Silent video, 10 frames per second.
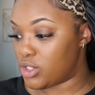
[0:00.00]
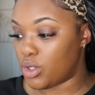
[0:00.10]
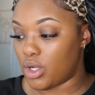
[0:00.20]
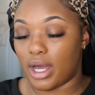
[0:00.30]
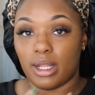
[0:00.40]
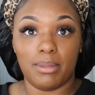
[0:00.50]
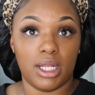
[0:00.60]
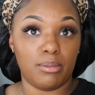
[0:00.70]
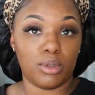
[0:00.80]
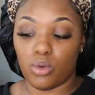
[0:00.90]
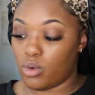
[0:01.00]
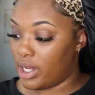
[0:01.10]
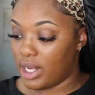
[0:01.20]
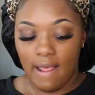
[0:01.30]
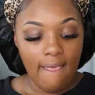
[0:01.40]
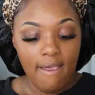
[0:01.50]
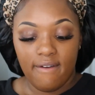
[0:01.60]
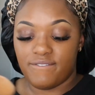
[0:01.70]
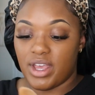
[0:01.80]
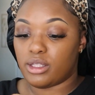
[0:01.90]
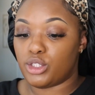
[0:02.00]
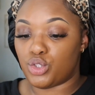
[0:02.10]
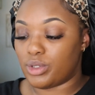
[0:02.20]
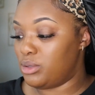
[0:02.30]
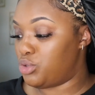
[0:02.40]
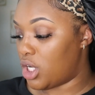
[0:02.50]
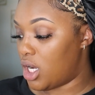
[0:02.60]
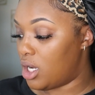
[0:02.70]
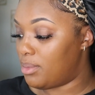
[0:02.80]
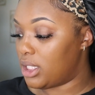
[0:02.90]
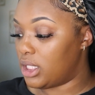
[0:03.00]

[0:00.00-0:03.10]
So y'all, I done been employed, found the dream job,